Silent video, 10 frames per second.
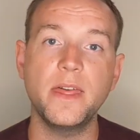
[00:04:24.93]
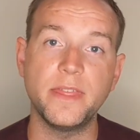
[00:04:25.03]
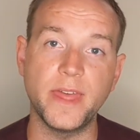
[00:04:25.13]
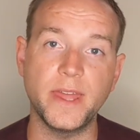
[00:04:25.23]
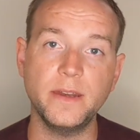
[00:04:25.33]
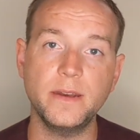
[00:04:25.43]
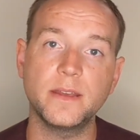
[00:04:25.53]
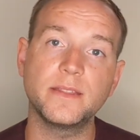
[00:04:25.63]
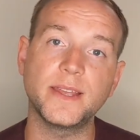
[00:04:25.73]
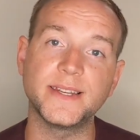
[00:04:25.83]
Then
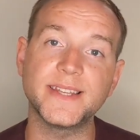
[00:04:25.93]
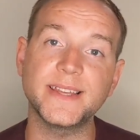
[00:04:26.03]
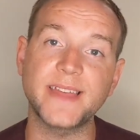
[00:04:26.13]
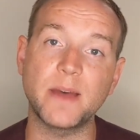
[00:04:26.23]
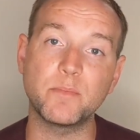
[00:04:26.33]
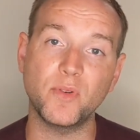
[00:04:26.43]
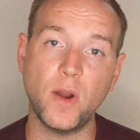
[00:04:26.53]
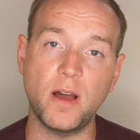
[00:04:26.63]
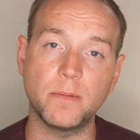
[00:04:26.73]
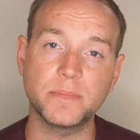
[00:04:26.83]
they can take that
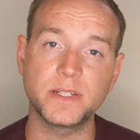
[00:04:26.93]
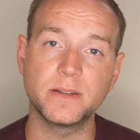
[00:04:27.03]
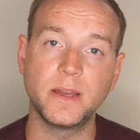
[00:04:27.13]
prompt